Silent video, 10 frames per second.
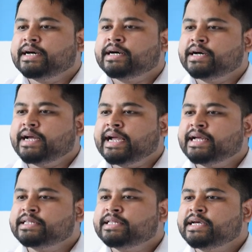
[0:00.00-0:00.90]
Uh,
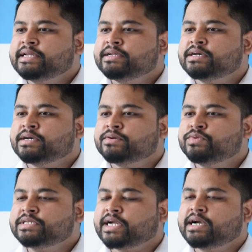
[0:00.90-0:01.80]
and then uh,
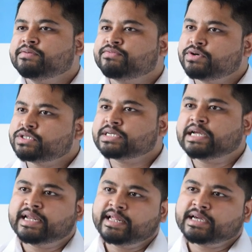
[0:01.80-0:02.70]
we started a first
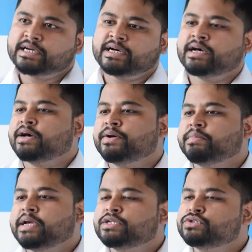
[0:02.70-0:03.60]
clinic uh,
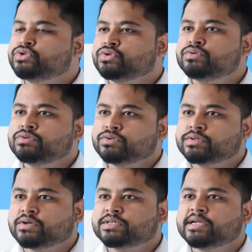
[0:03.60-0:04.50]
in June
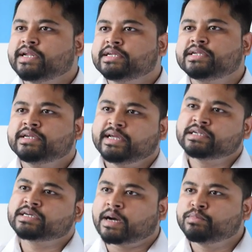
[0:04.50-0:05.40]
2018
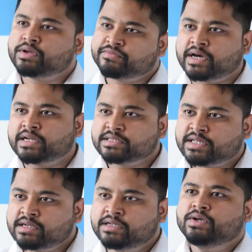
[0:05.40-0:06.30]
in Kabul,
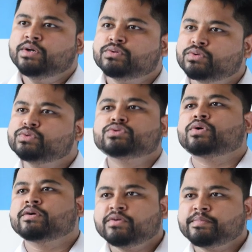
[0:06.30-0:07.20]
Afghanistan to do
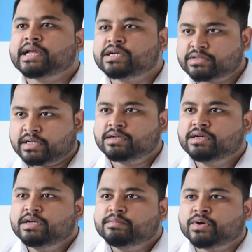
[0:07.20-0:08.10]
sort of a pilot run
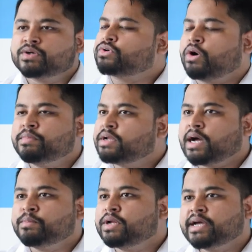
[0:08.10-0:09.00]
because Kabul,
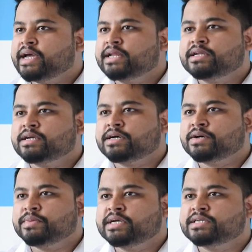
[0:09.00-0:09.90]
Kabul again
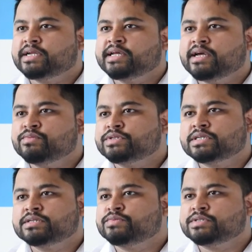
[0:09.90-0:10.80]
is an area
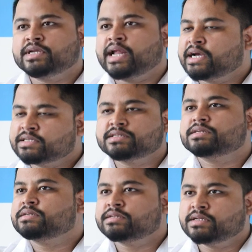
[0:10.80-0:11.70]
which is which lacks
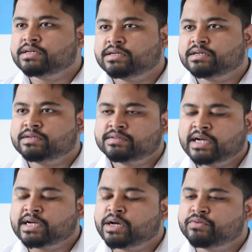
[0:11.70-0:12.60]
the,
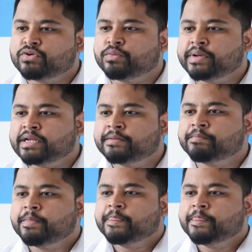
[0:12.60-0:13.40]
that kind of an opinion.